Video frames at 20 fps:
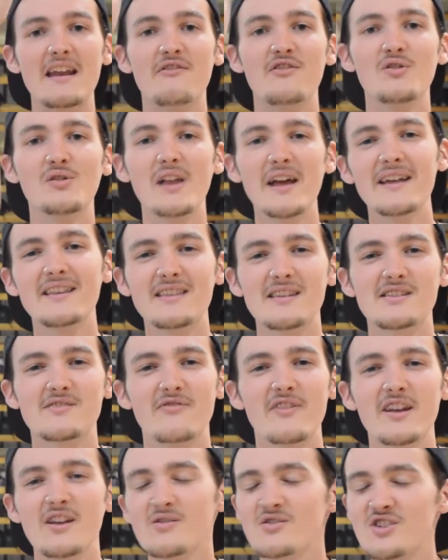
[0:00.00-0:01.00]
if you like this
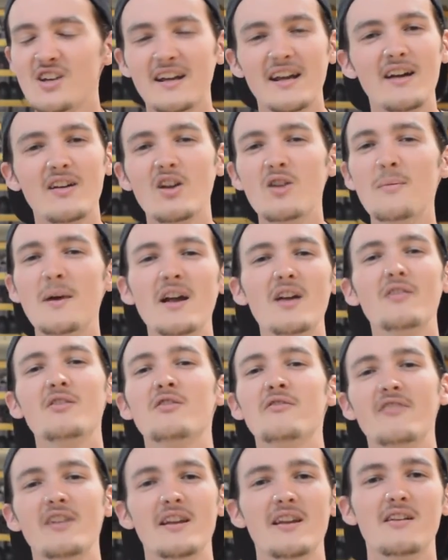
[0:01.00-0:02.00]
video, check out all my
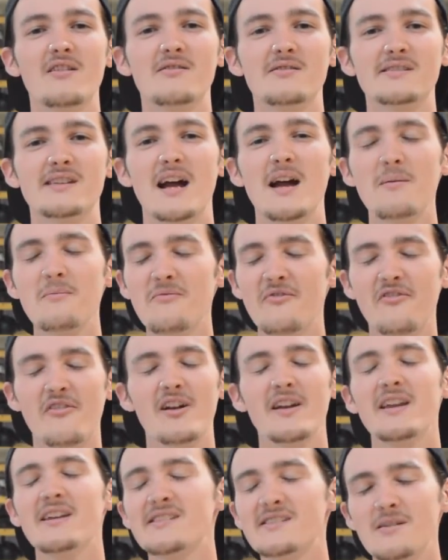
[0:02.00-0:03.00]
other videos. I'm
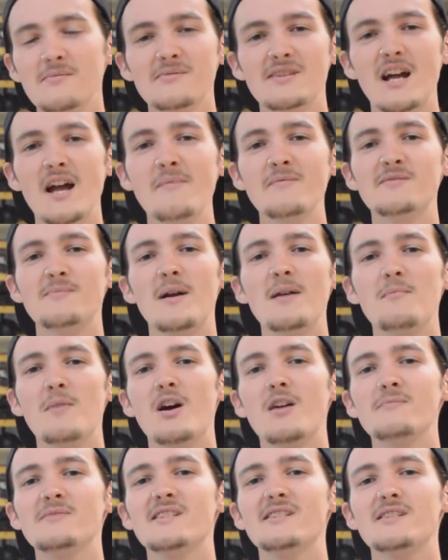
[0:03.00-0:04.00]
funny sometimes. My
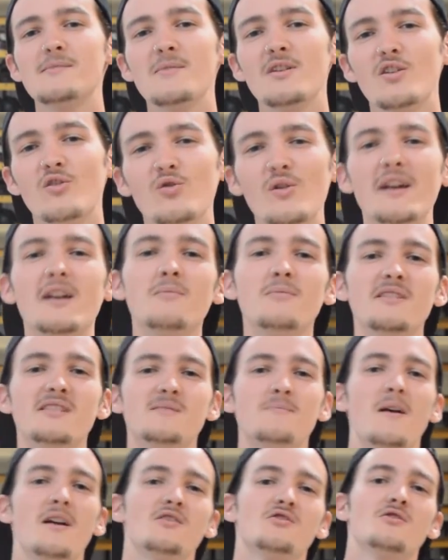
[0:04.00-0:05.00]
mom says I'm incredibly
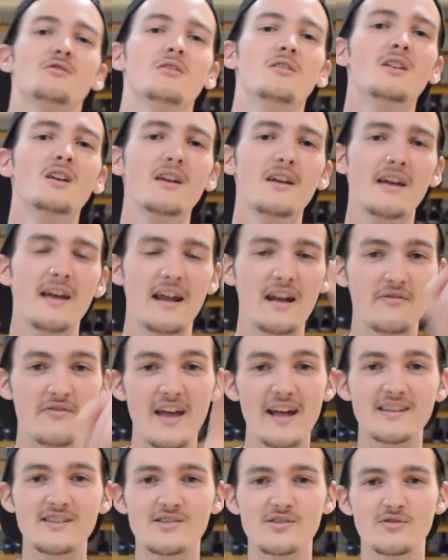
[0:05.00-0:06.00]
special. And if
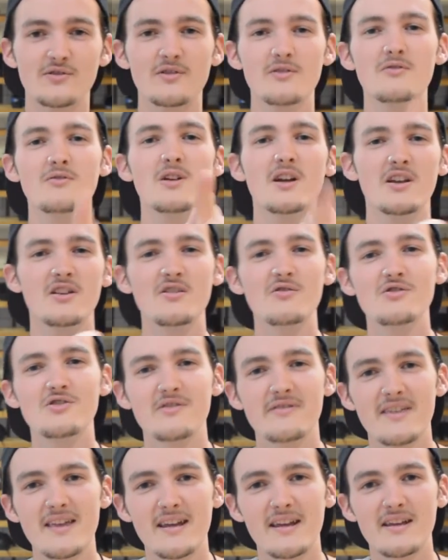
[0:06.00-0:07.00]
that's true, you
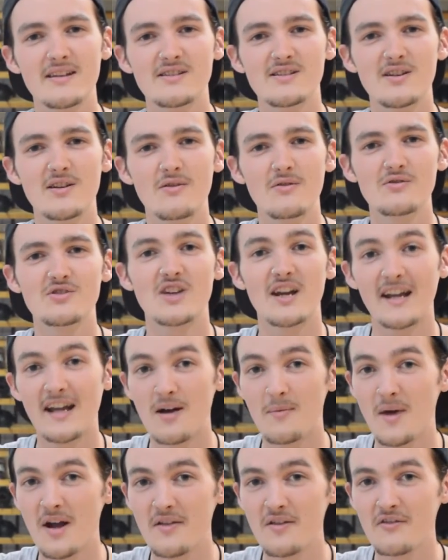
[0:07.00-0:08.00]
should think it too. Check
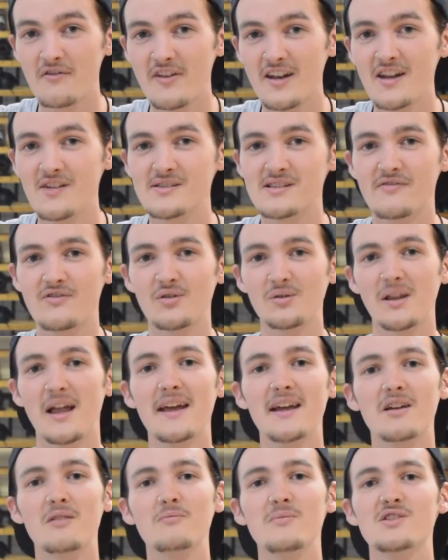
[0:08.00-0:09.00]
out my other videos. If you
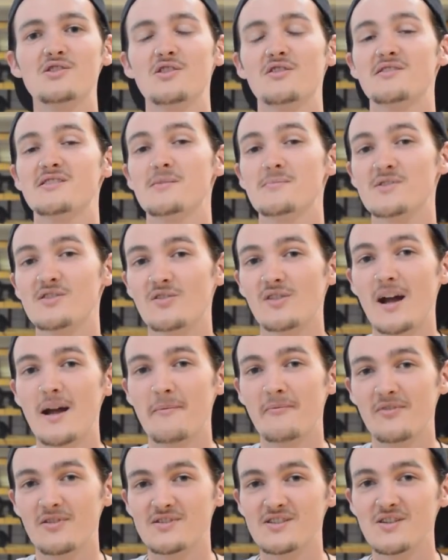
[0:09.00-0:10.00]
like them, be sure to
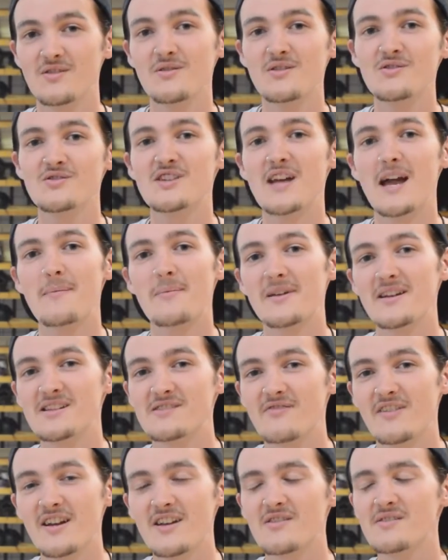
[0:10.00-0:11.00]
subscribe for two new Japanese
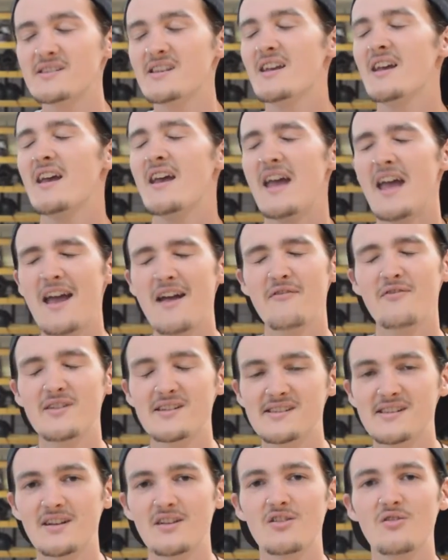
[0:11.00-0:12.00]
videos every
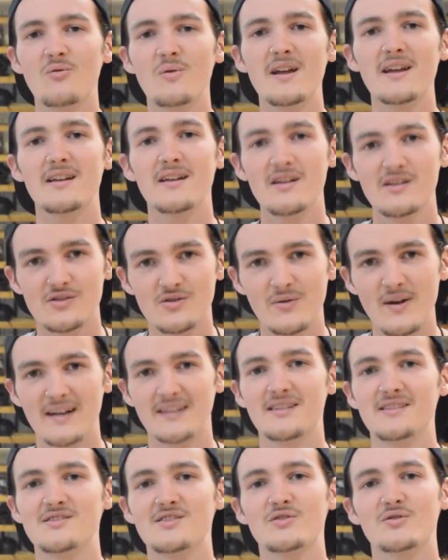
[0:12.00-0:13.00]
single week,
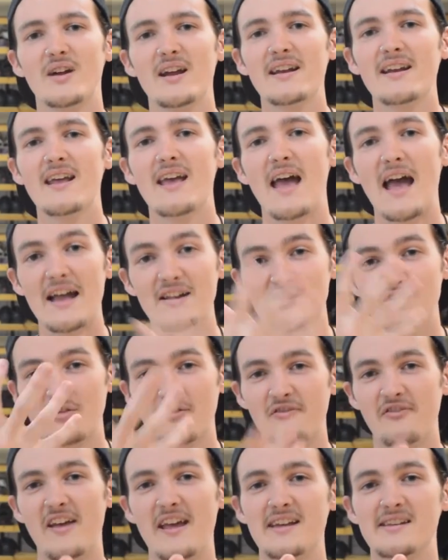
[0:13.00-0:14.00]
directed straight at your
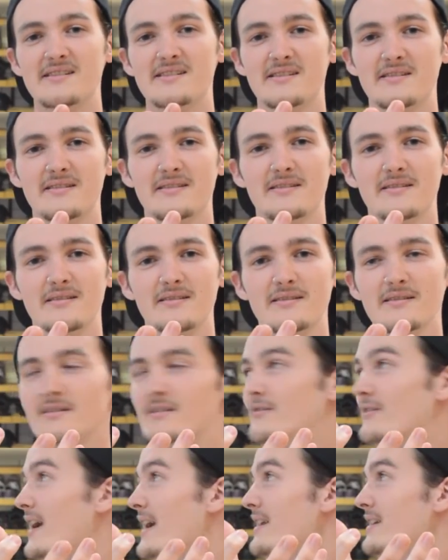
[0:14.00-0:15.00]
face.
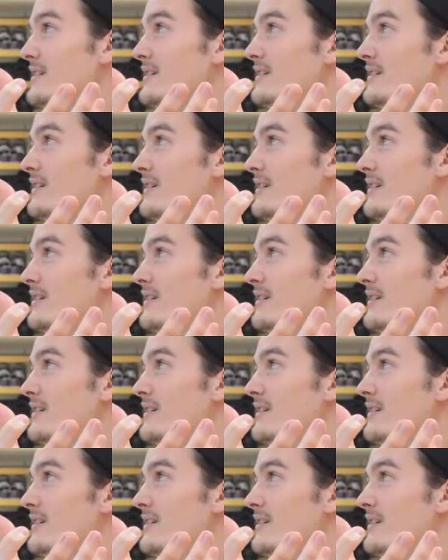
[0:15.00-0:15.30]
Right?